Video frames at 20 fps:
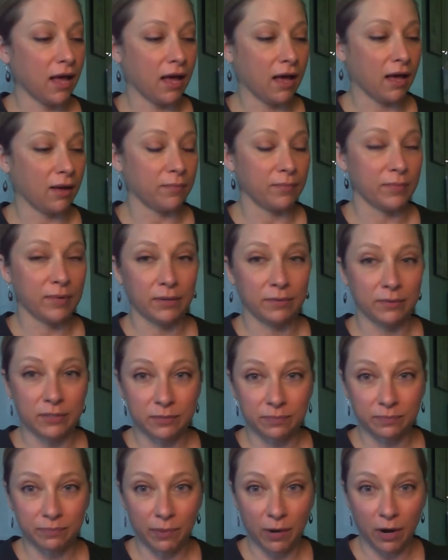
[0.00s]
It
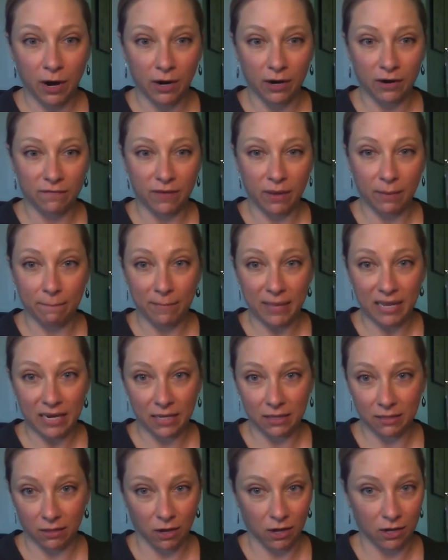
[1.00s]
was part of a
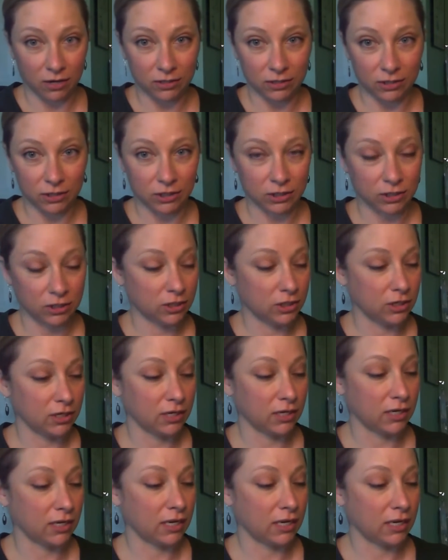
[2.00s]
mini launch